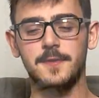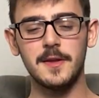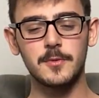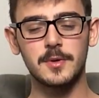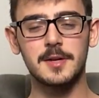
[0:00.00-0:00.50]

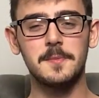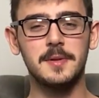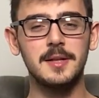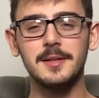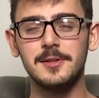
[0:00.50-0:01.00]
faith would
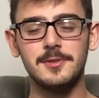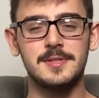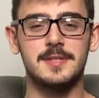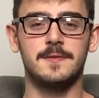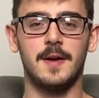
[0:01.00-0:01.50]
completely
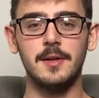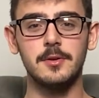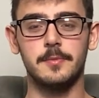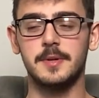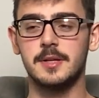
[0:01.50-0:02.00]
lose its
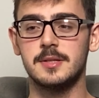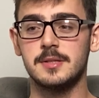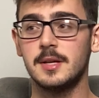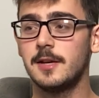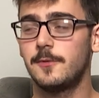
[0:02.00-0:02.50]
value because
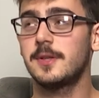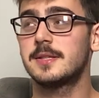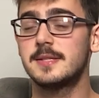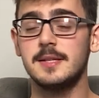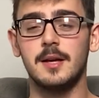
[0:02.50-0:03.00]
if we could
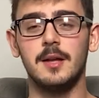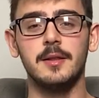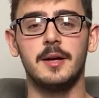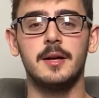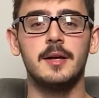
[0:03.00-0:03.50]
see
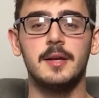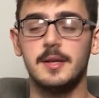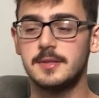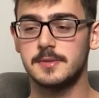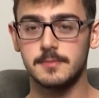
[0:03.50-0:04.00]
Allah,
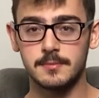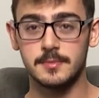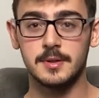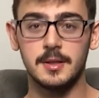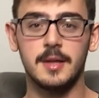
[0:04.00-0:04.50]
it's
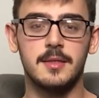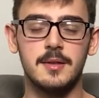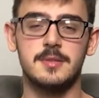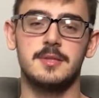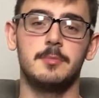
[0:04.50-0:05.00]
like
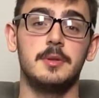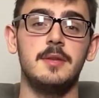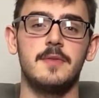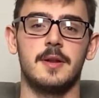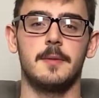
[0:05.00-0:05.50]
this to
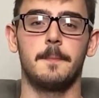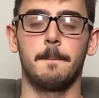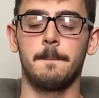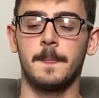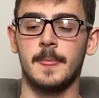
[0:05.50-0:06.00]
believe in Him.
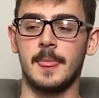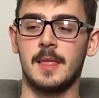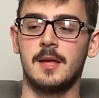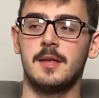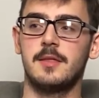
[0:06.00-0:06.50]

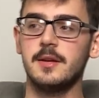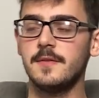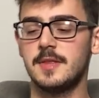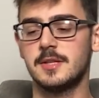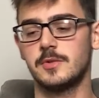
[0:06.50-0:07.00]
Think of
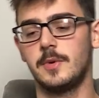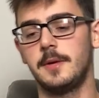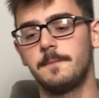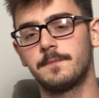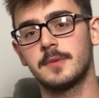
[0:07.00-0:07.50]
it this way.
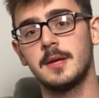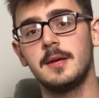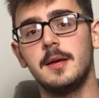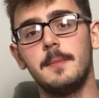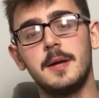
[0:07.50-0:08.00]

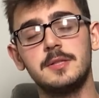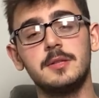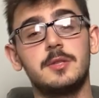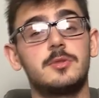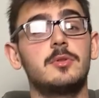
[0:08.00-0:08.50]
Imagine
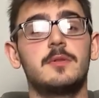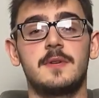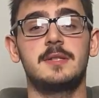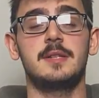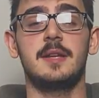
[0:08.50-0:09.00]
there's
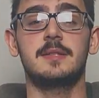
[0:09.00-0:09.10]
university